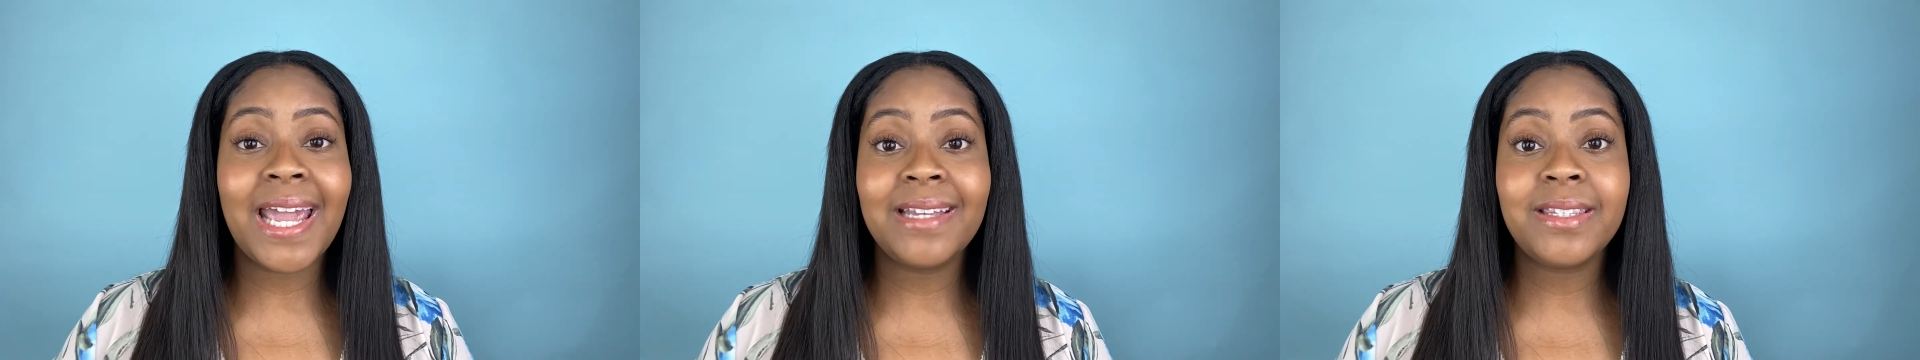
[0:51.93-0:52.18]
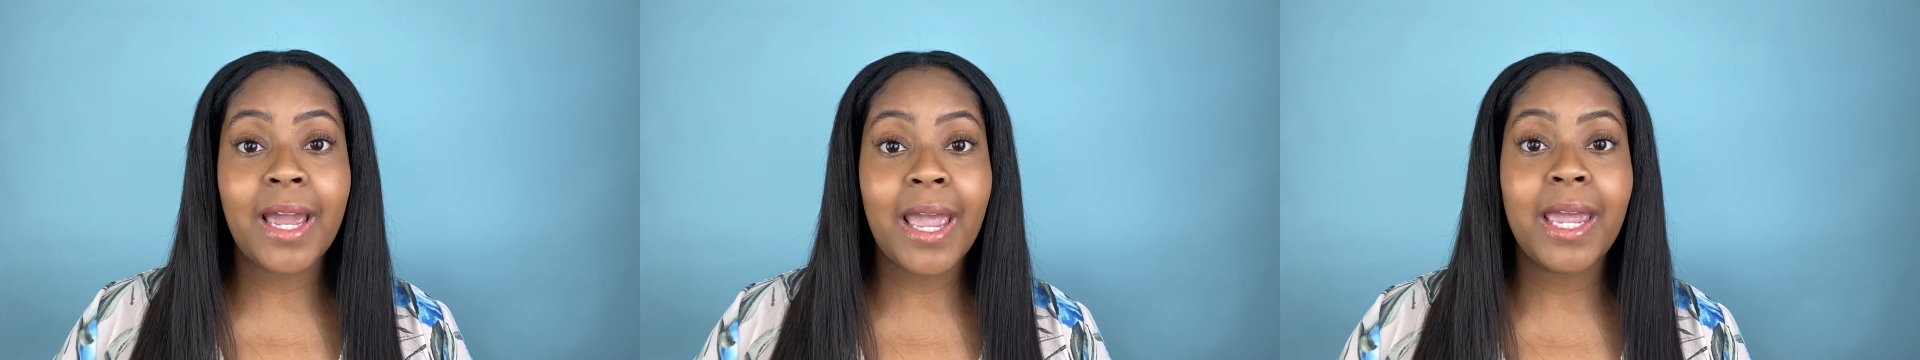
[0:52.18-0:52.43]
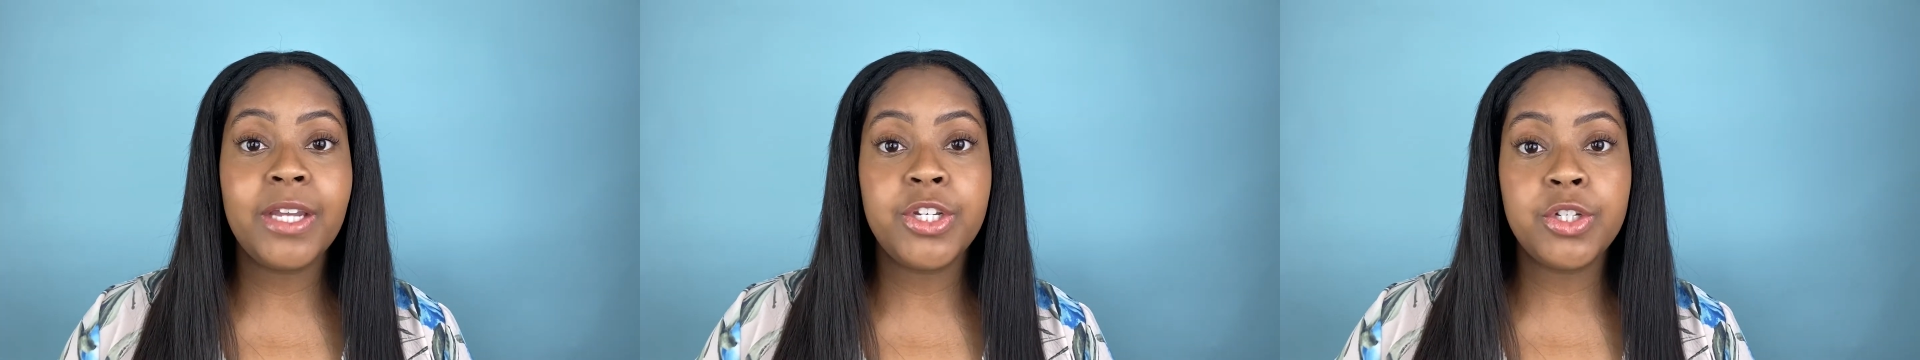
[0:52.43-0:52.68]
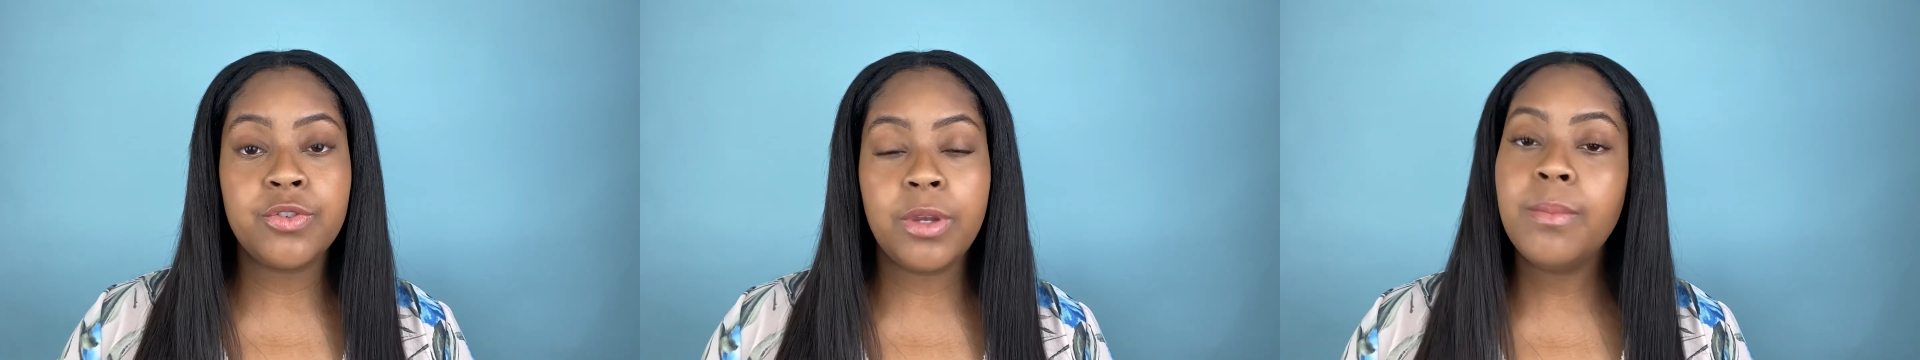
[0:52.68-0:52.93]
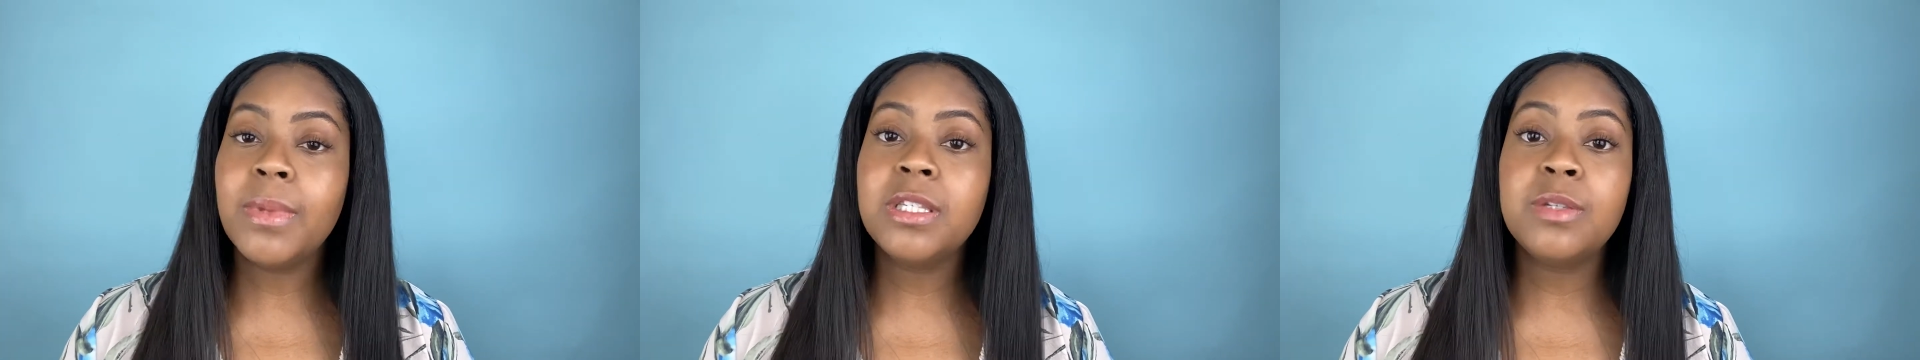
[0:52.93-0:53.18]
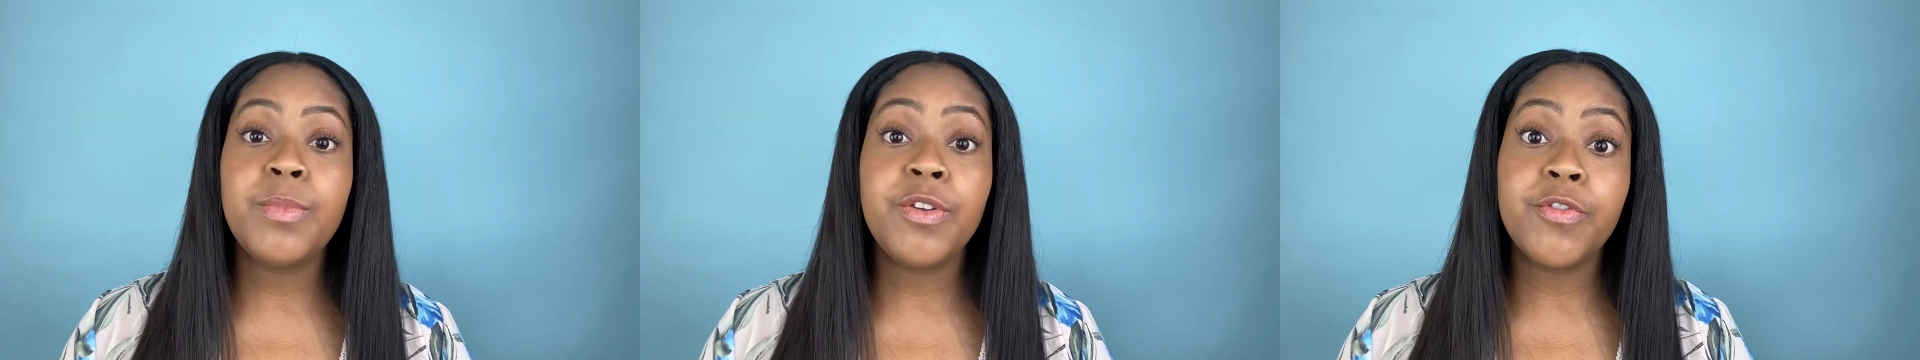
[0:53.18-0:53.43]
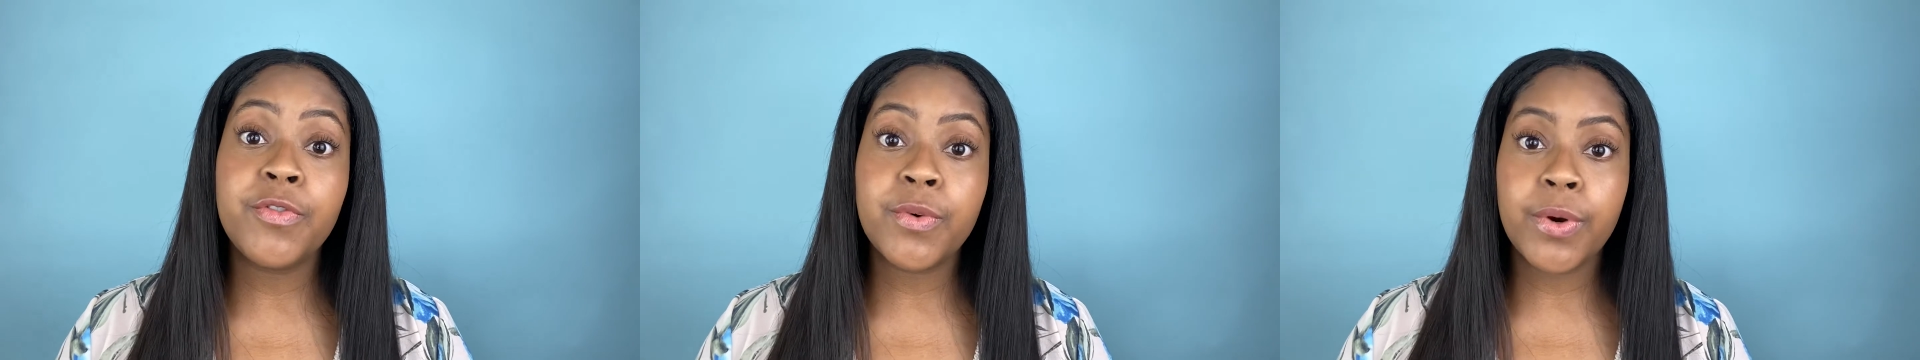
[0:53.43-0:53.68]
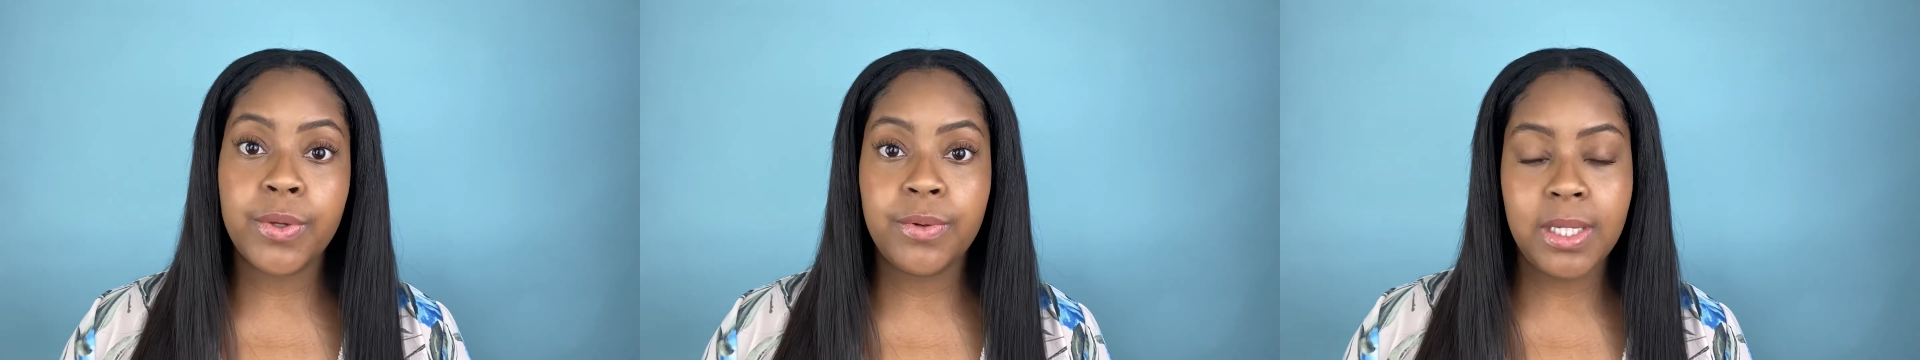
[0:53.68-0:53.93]
anti-aging treatments
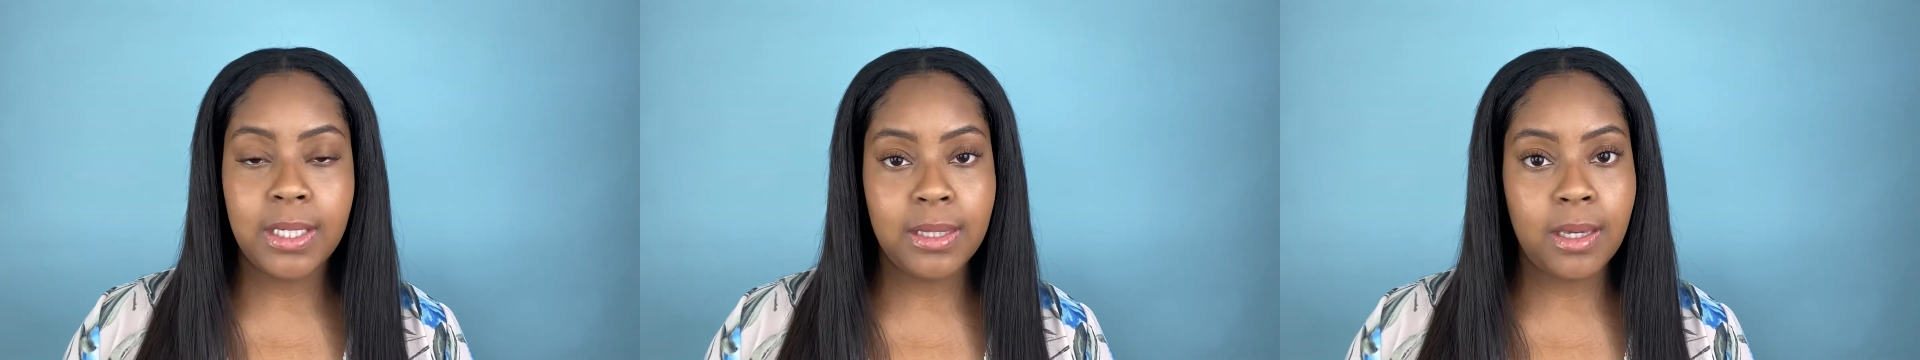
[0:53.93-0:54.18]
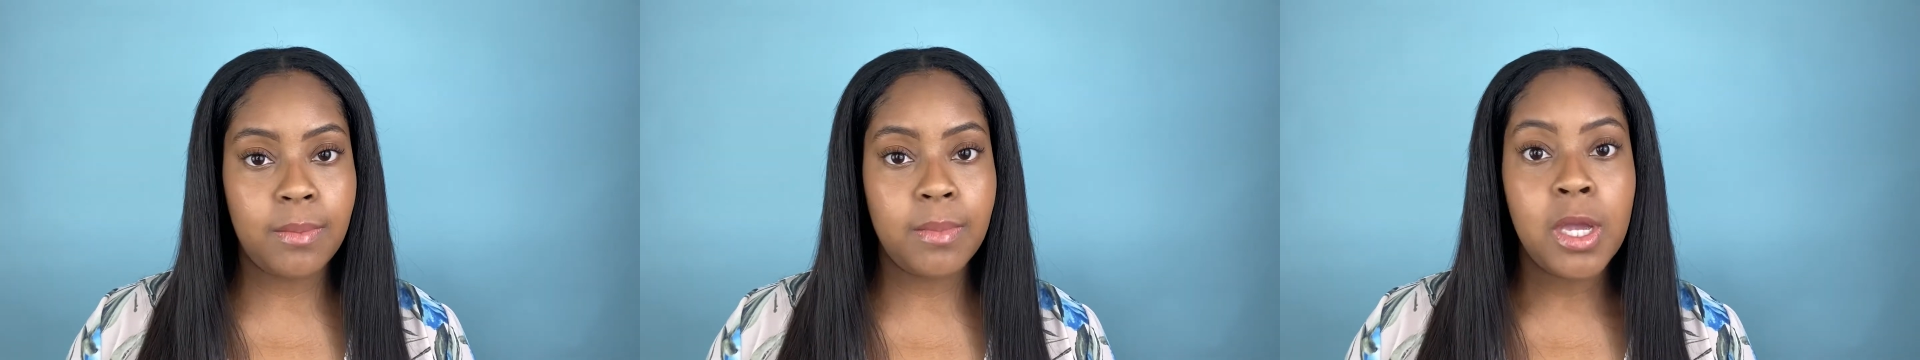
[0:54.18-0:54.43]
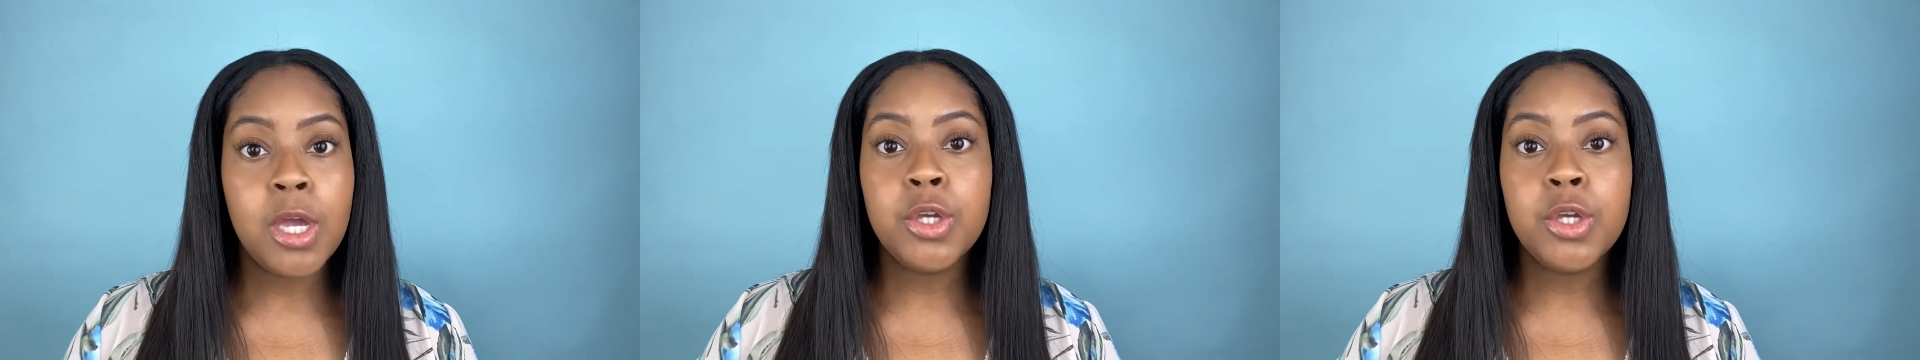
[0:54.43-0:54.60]
before you need them.